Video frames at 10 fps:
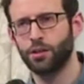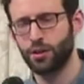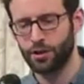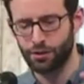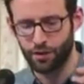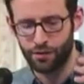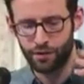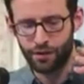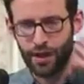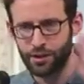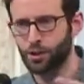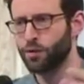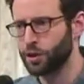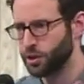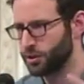during the sort of fight to
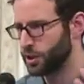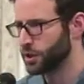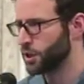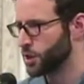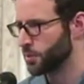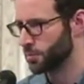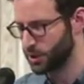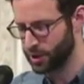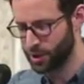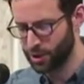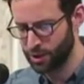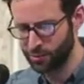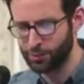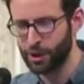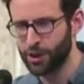overturn the dictatorship in Brazil,
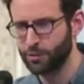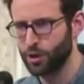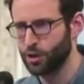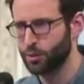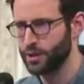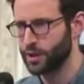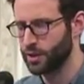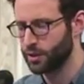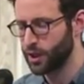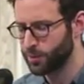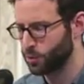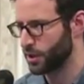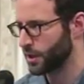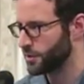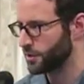Manuel Del Rio was a labor
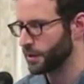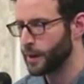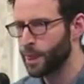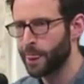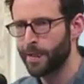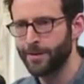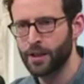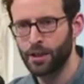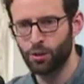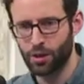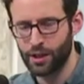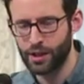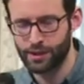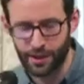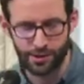organizer. He
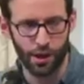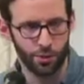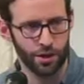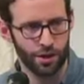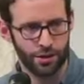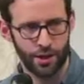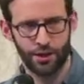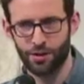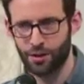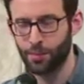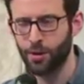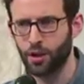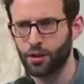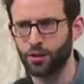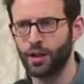organized textile workers in downtown Sao
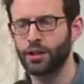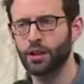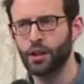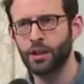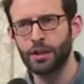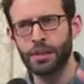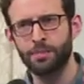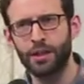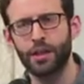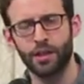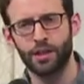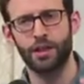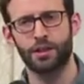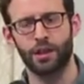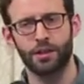Paulo. And it's the beginning of
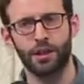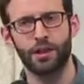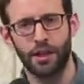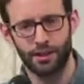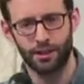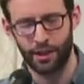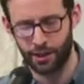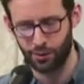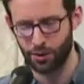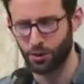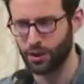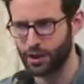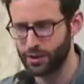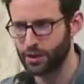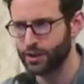it's in the 1980s when he's
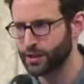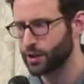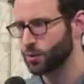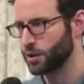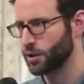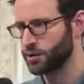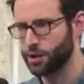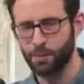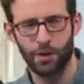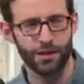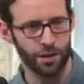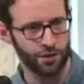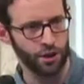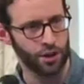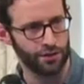organizing these textile workers that the process
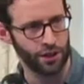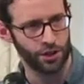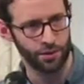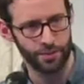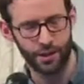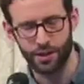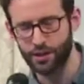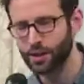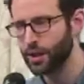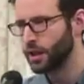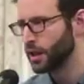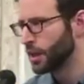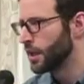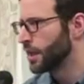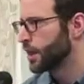of gentrification begins.
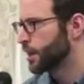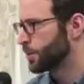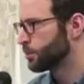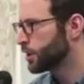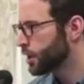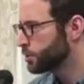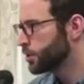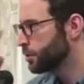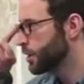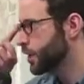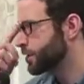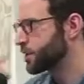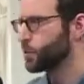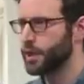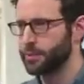Manuel Del Rio
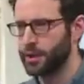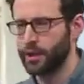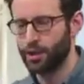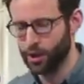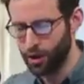realizes, wait a minute,